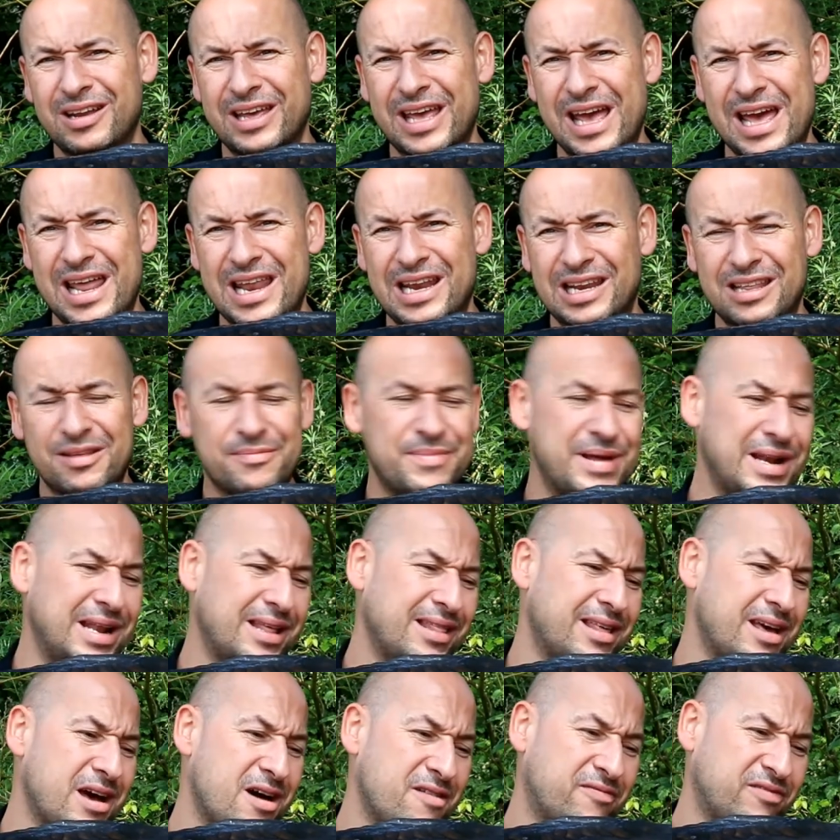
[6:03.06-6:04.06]
of getting into the middle
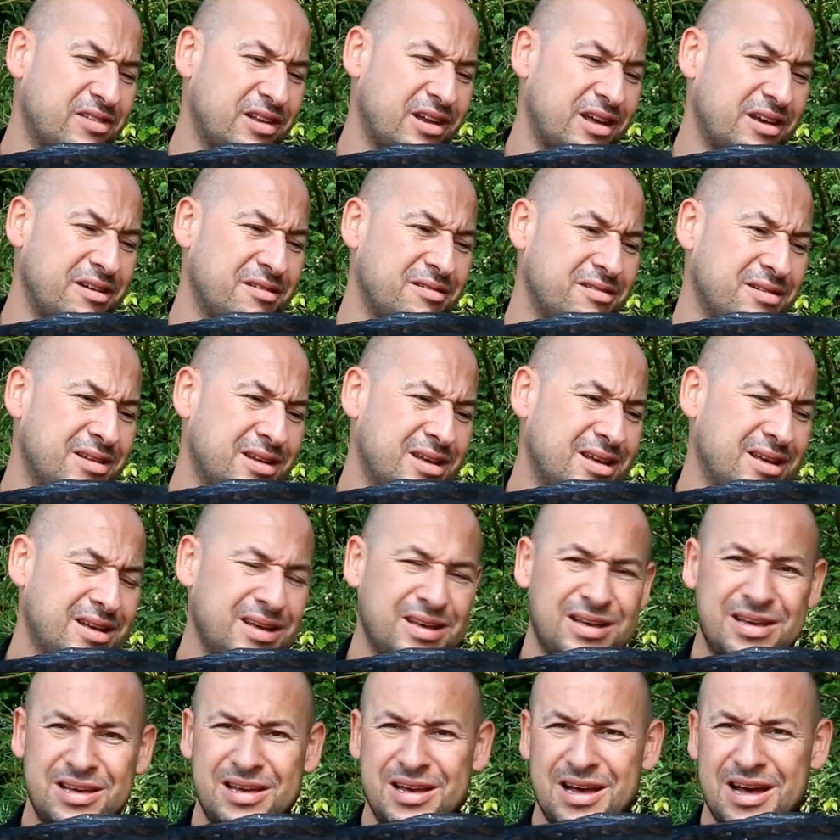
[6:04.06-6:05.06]
of the afternoon,
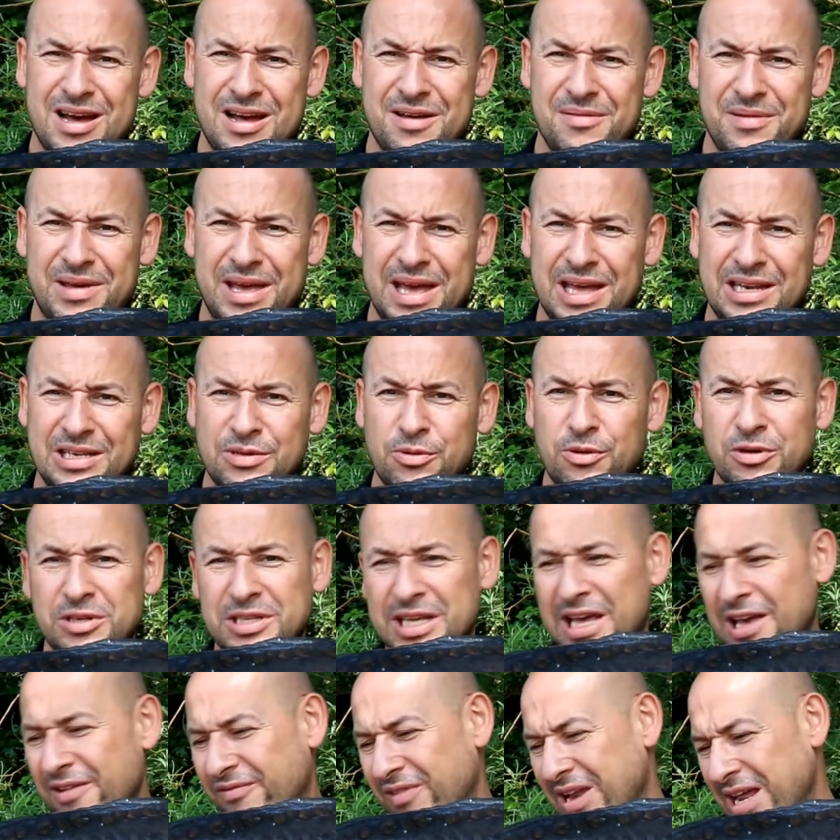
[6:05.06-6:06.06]
getting towards
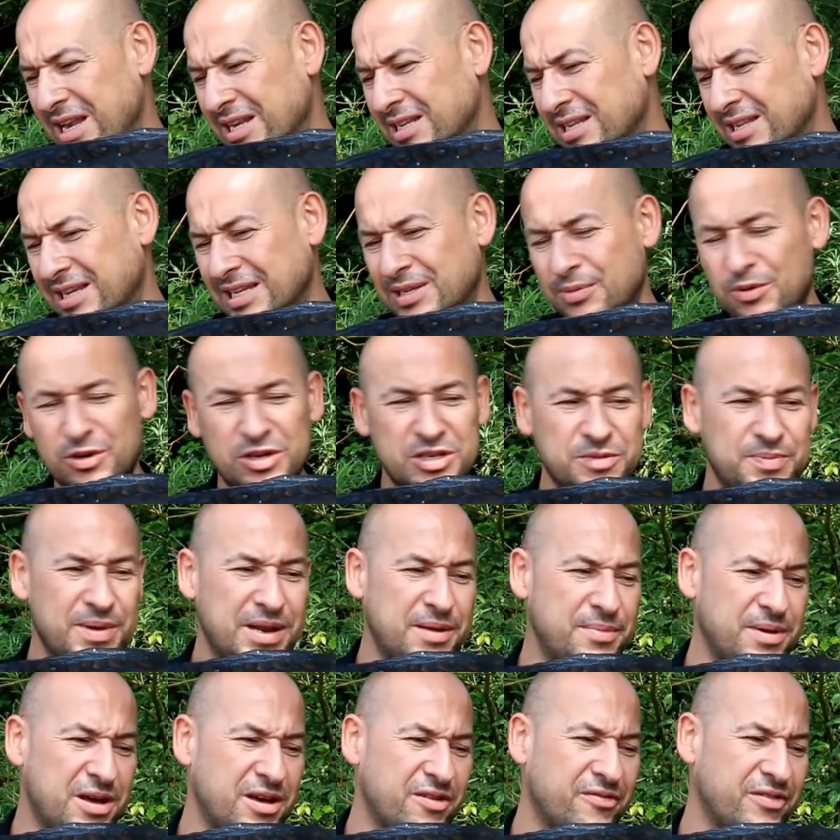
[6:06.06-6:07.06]
the evening, so this one's been
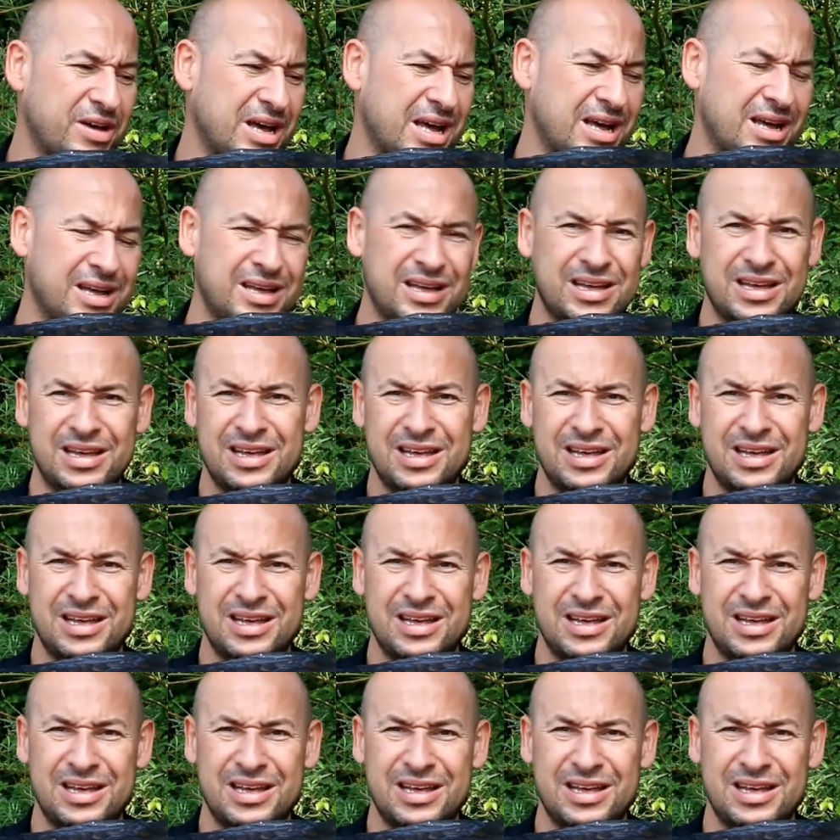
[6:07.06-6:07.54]
a bit of a